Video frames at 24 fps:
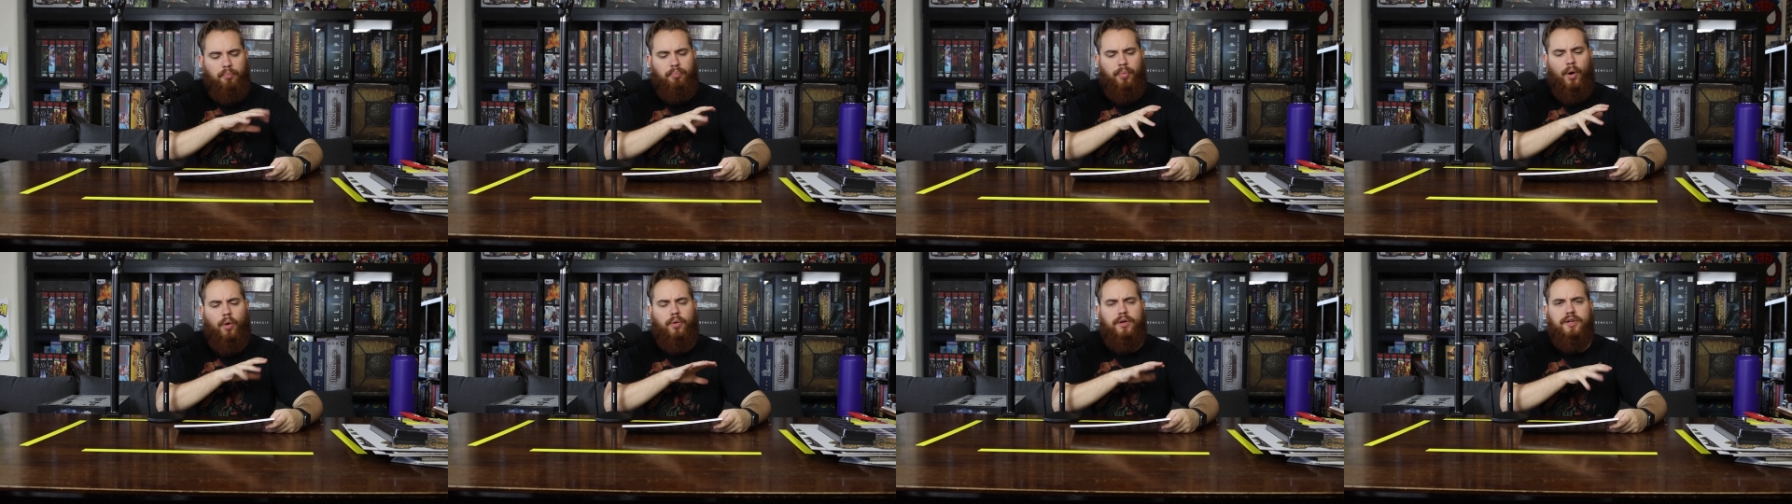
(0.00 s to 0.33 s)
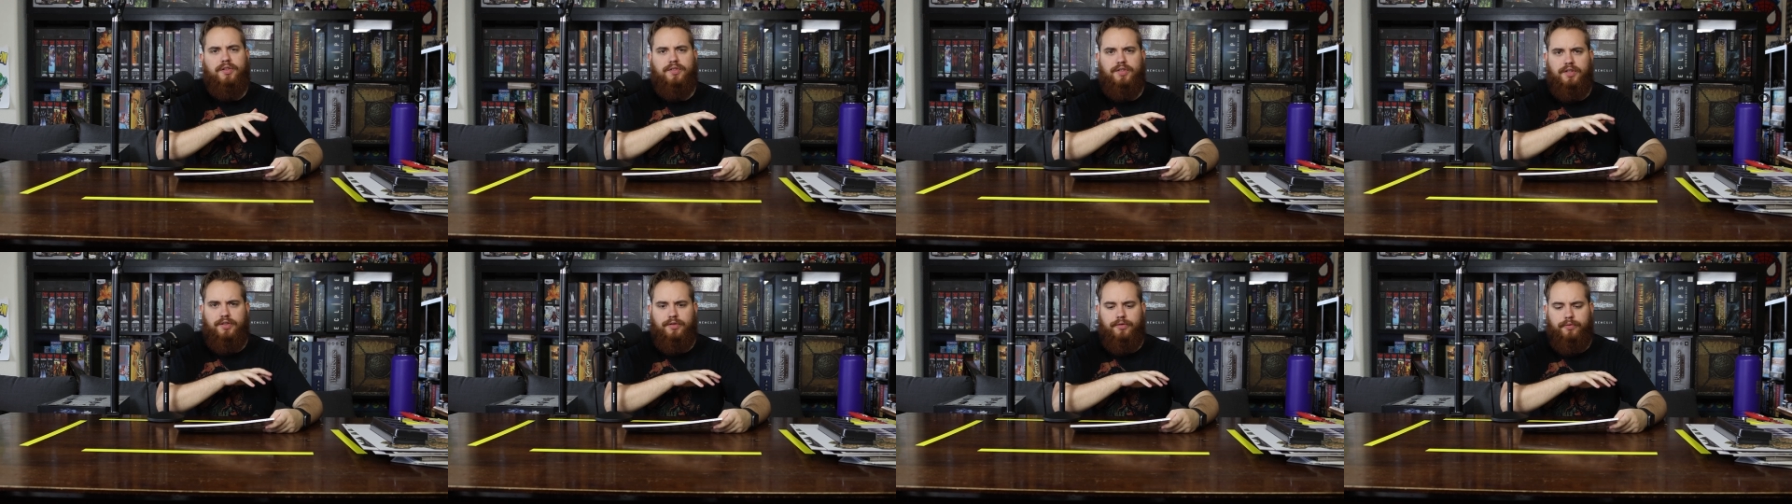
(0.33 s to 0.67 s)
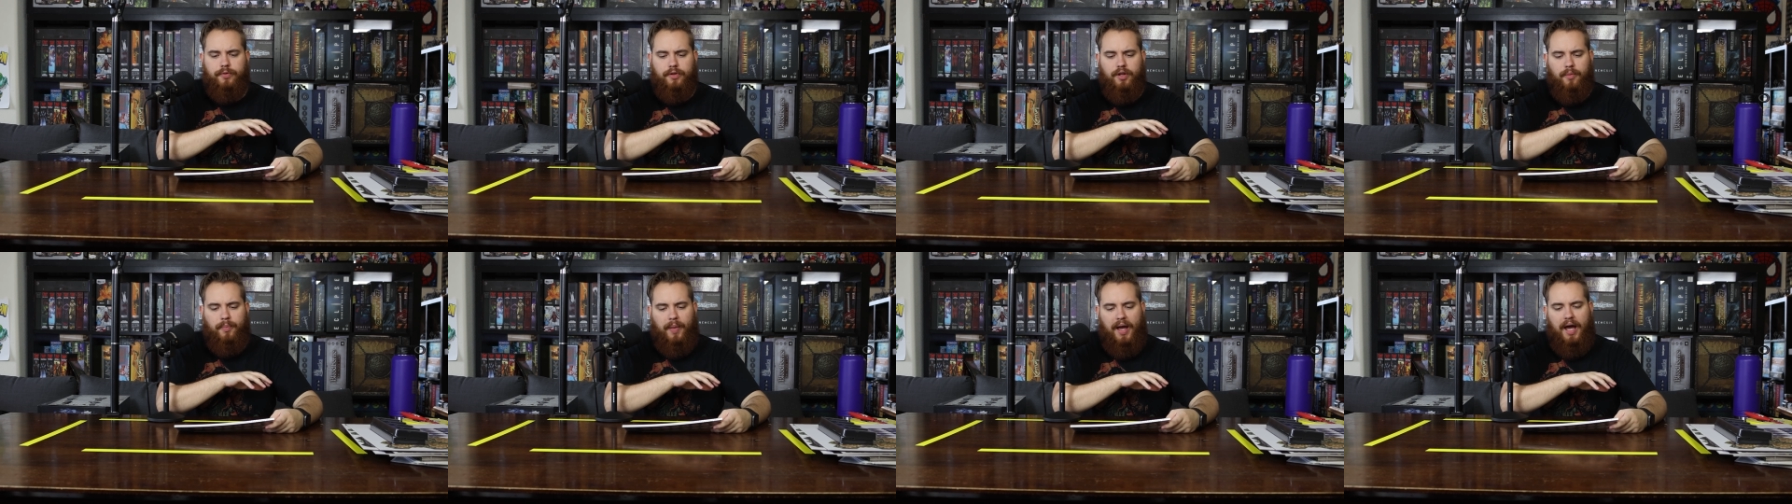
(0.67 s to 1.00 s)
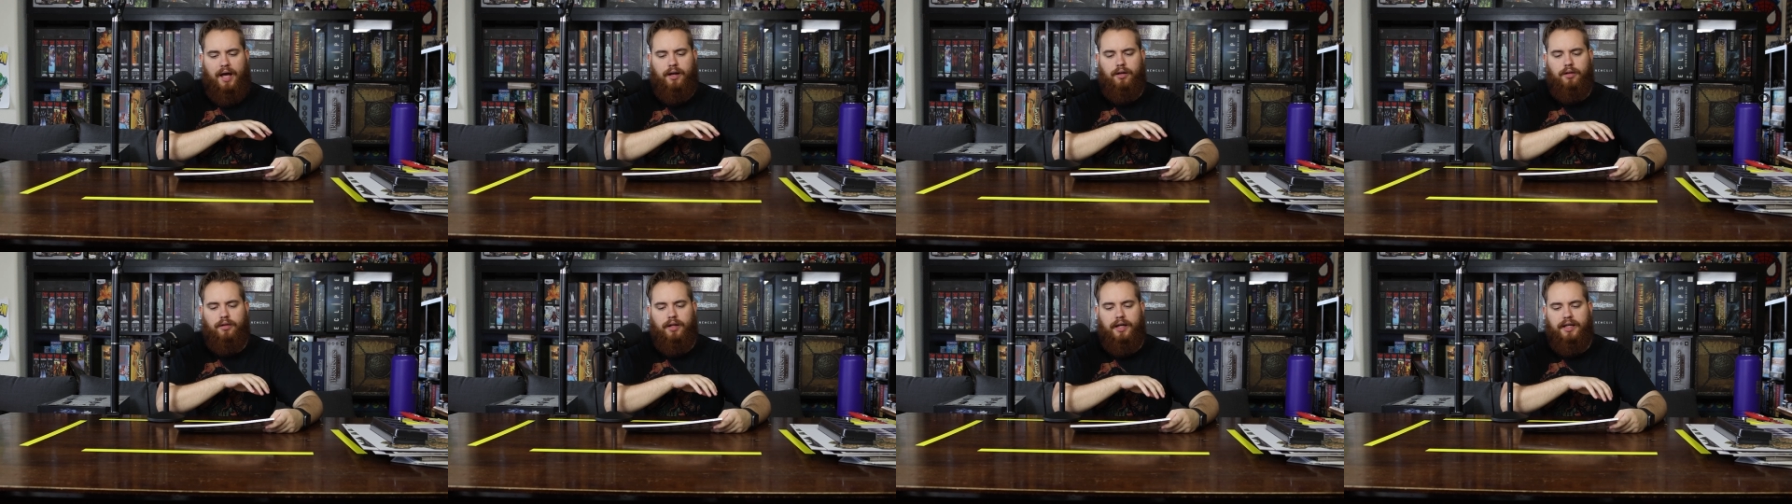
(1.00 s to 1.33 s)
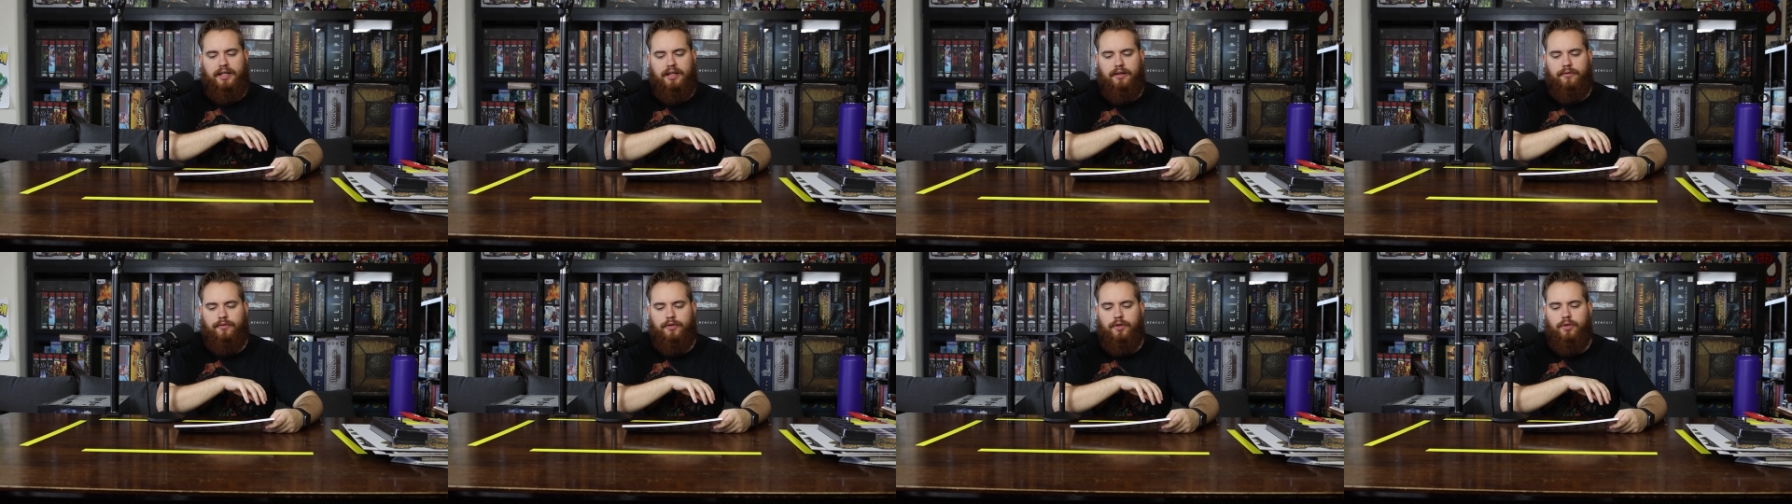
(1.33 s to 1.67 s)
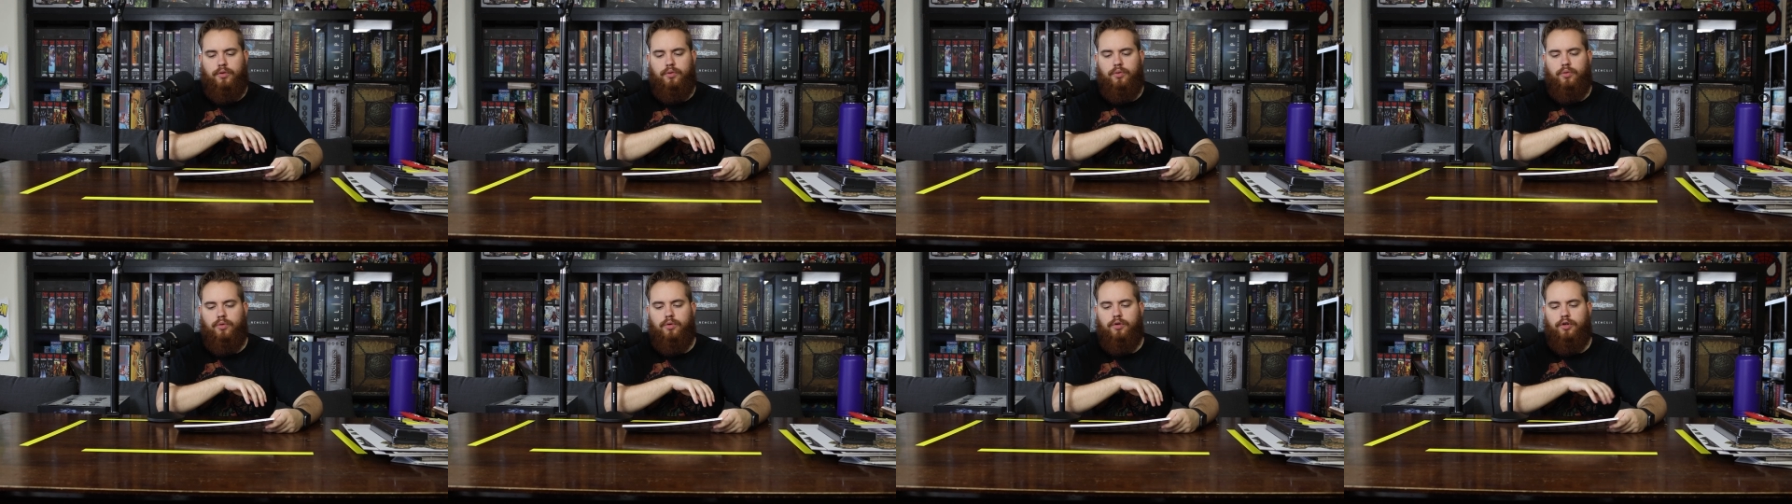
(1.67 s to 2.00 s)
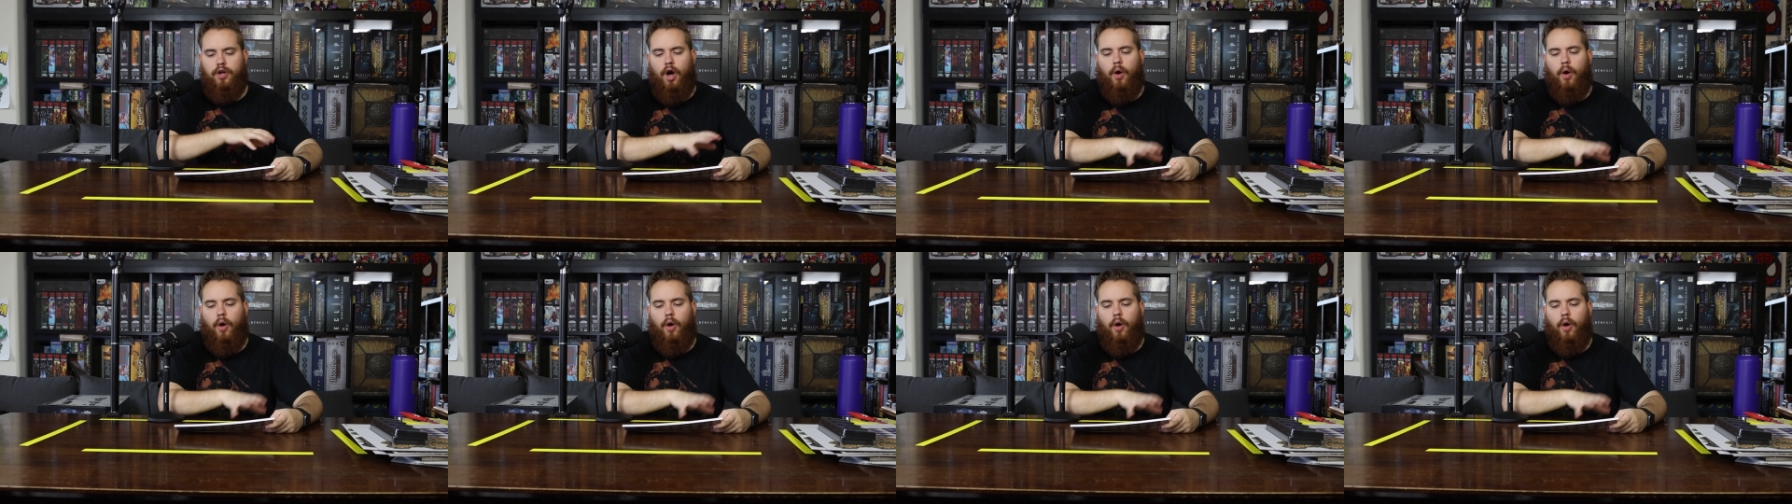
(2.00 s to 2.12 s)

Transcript: bonuses for the battle. Like if you